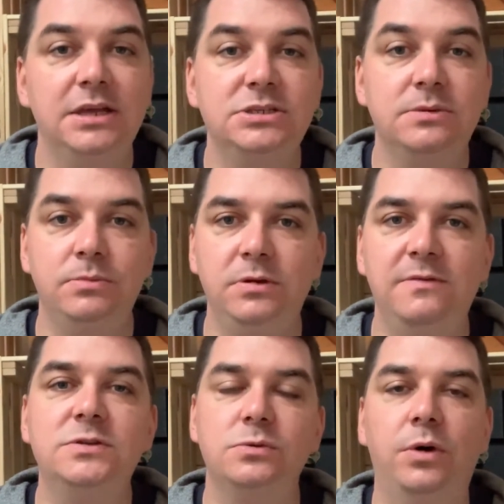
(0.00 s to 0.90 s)
to move
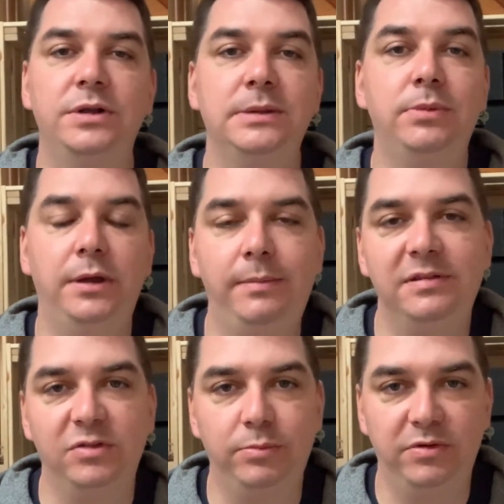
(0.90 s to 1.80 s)
towards a
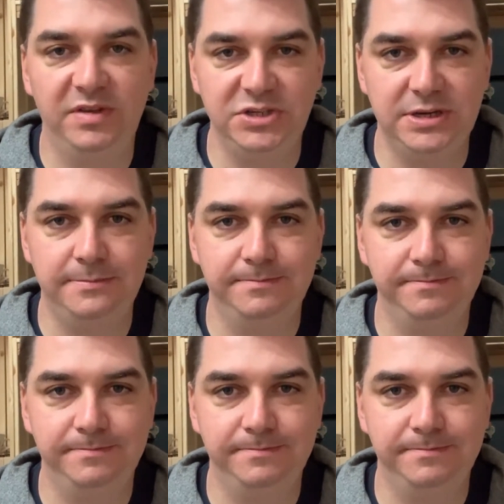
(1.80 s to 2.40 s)
purposeful provision.